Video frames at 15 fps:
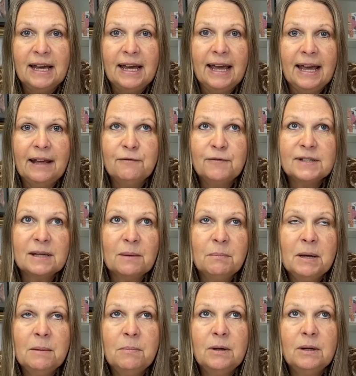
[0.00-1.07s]
And for some
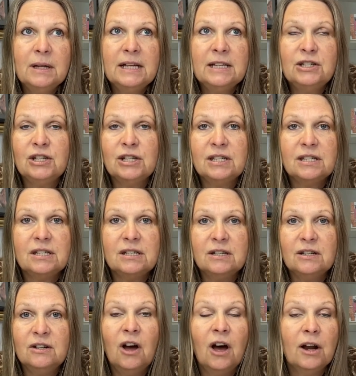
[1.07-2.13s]
people, it's just
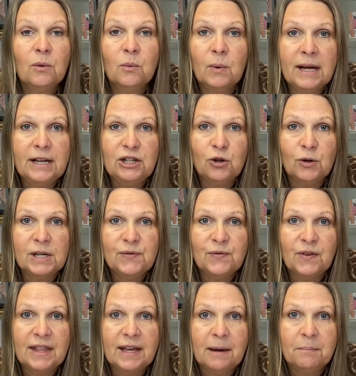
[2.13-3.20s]
not a right choice for
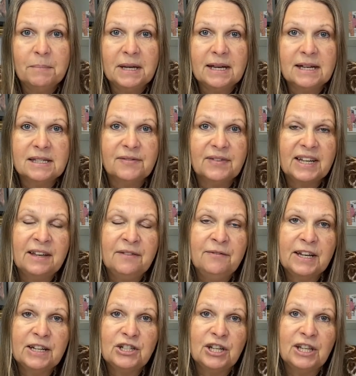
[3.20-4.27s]
them because of a
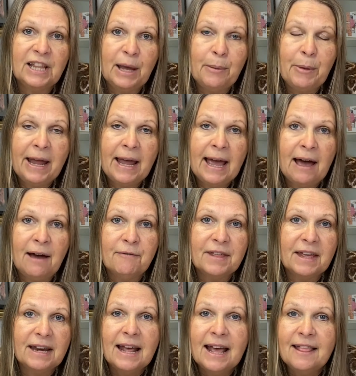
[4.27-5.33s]
conviction they may have
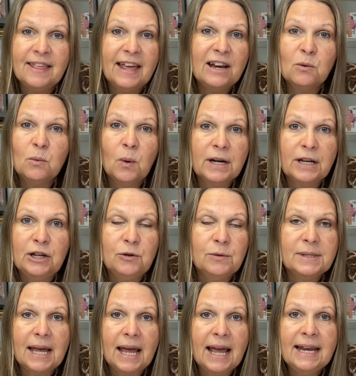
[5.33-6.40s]
that they don't want to
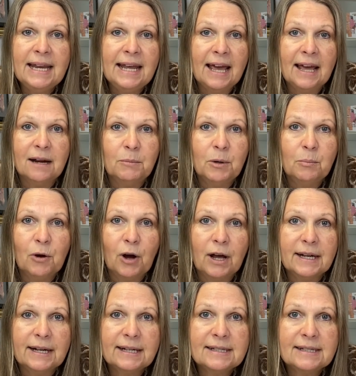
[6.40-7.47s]
use any animal
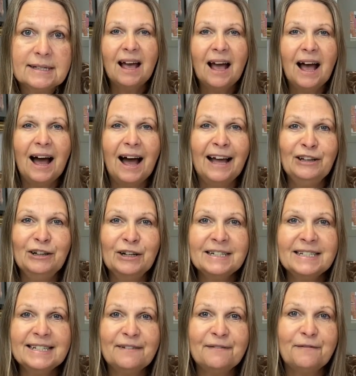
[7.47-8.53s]
products. I
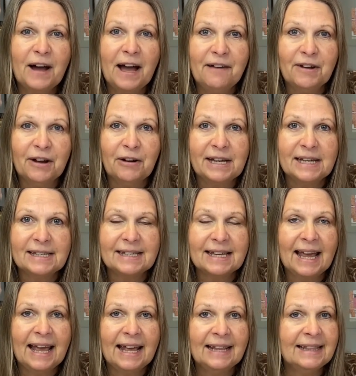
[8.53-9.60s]
looked at 5 areas,
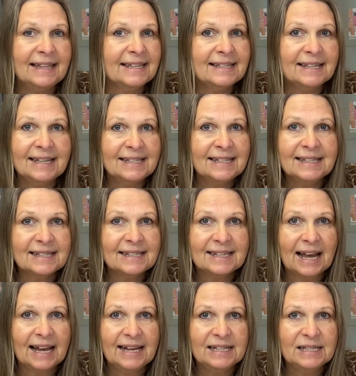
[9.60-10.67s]
and this isn't
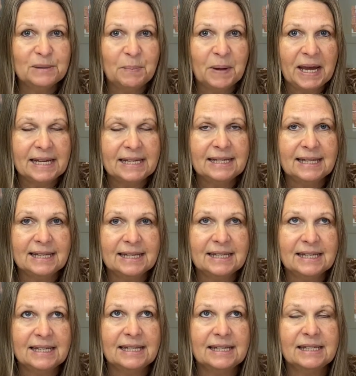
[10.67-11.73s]
science-based. This
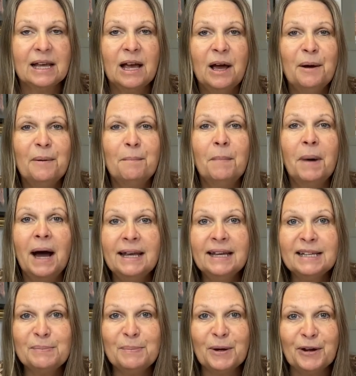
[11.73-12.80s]
is my
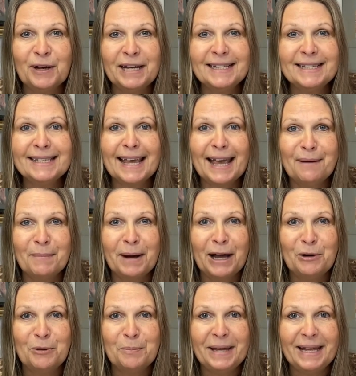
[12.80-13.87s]
experience and my
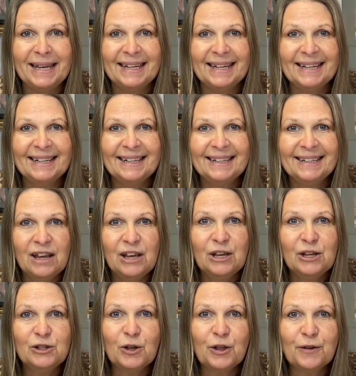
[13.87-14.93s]
opinion.
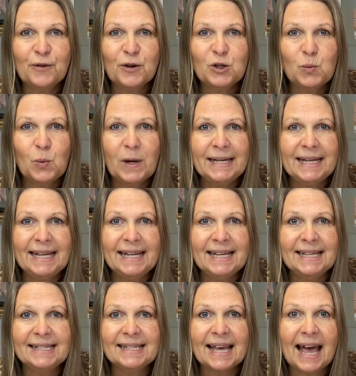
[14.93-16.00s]
So the first one
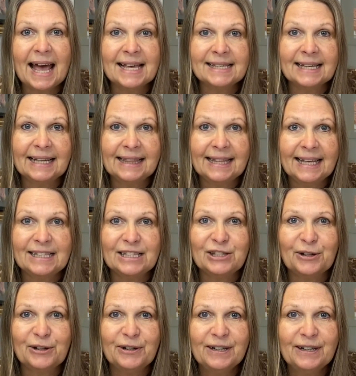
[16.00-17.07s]
is as a
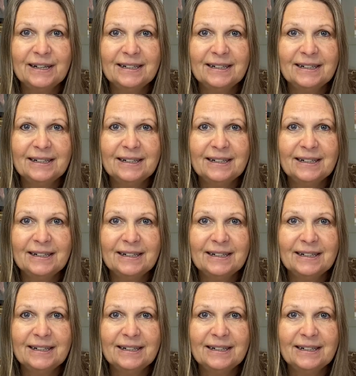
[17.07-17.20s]
cleanser.